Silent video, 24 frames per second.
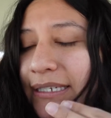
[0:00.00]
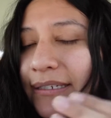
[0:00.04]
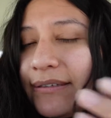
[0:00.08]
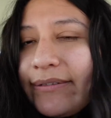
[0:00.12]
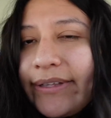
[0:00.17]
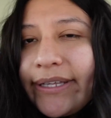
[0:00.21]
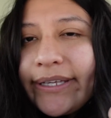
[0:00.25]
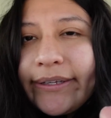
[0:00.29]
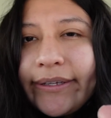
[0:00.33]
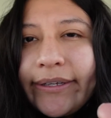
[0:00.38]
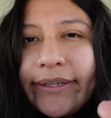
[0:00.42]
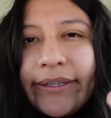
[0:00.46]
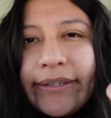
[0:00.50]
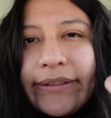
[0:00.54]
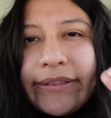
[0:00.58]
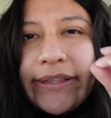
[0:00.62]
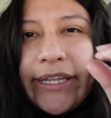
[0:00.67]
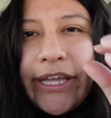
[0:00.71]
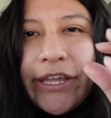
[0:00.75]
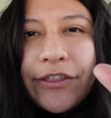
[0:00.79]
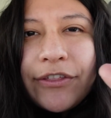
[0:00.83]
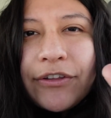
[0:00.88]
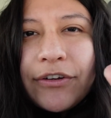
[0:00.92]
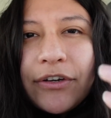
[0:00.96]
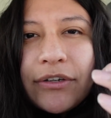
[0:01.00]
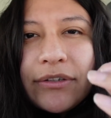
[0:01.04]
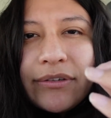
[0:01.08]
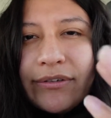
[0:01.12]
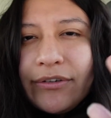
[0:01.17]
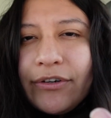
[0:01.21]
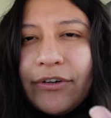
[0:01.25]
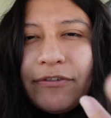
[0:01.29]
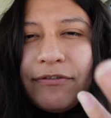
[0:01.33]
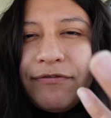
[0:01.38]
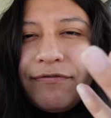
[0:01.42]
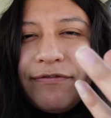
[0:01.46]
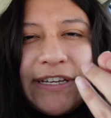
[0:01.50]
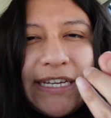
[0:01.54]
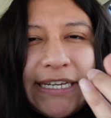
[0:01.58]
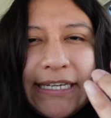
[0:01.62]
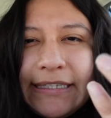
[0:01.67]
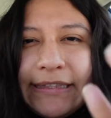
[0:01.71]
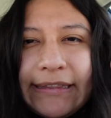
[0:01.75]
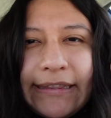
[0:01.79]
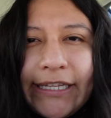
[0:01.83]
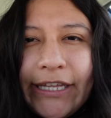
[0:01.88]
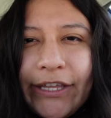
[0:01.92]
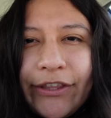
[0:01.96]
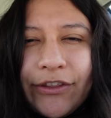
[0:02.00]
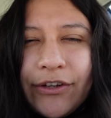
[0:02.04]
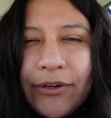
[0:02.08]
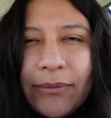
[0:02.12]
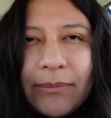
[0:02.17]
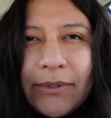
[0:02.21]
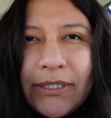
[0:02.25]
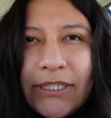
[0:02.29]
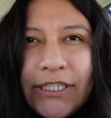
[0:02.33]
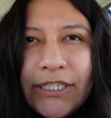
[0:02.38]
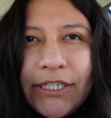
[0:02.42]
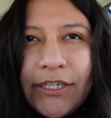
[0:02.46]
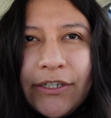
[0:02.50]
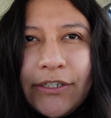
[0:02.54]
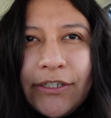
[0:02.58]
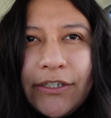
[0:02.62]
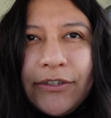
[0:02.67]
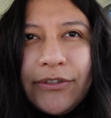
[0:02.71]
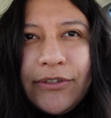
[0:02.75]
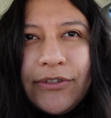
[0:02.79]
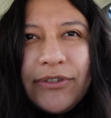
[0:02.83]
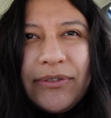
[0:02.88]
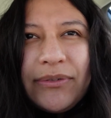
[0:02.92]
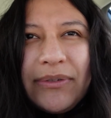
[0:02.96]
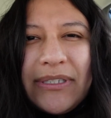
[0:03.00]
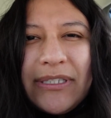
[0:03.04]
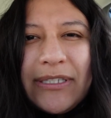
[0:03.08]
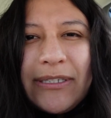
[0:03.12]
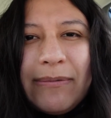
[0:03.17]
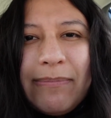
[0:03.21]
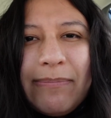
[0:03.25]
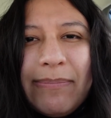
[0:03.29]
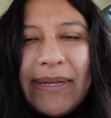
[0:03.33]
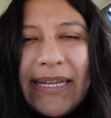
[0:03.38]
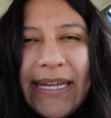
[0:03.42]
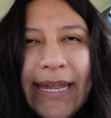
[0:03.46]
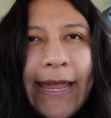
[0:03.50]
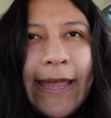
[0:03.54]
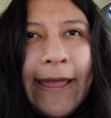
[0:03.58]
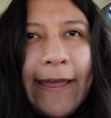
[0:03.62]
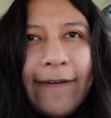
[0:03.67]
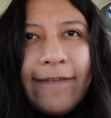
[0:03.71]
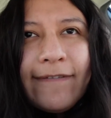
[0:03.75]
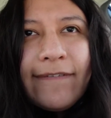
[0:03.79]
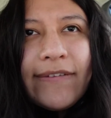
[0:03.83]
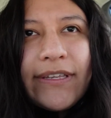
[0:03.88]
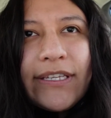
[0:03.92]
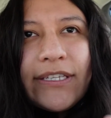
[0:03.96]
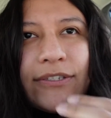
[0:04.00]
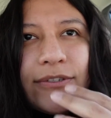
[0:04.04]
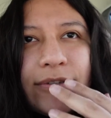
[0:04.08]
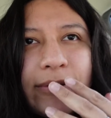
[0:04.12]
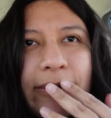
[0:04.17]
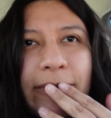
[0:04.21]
like leather or fake leather material, so it's a bit heavy, so